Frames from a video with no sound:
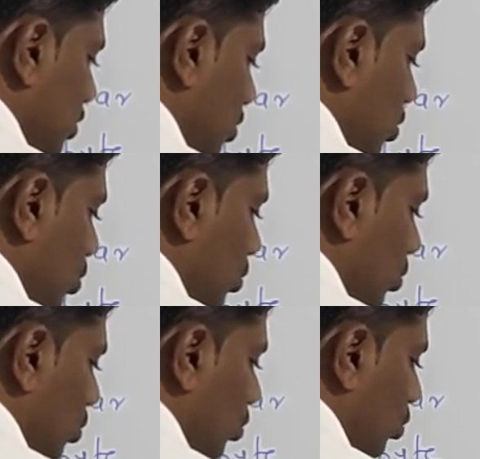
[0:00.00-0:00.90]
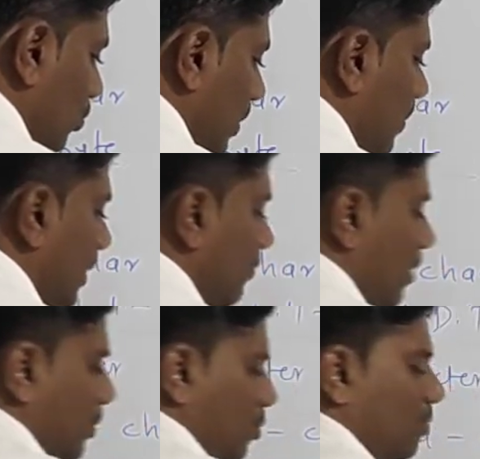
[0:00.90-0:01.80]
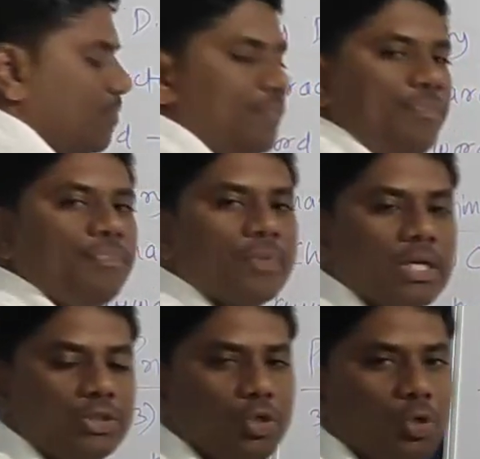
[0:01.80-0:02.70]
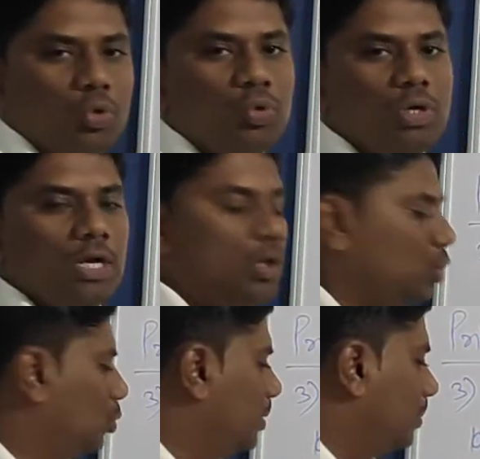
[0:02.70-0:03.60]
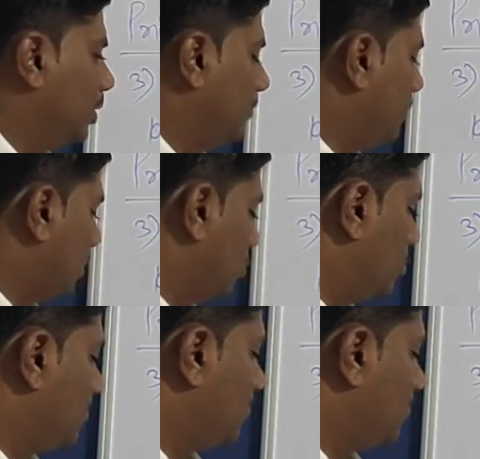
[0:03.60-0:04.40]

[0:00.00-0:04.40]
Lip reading: 0 to 255. 0 to 255.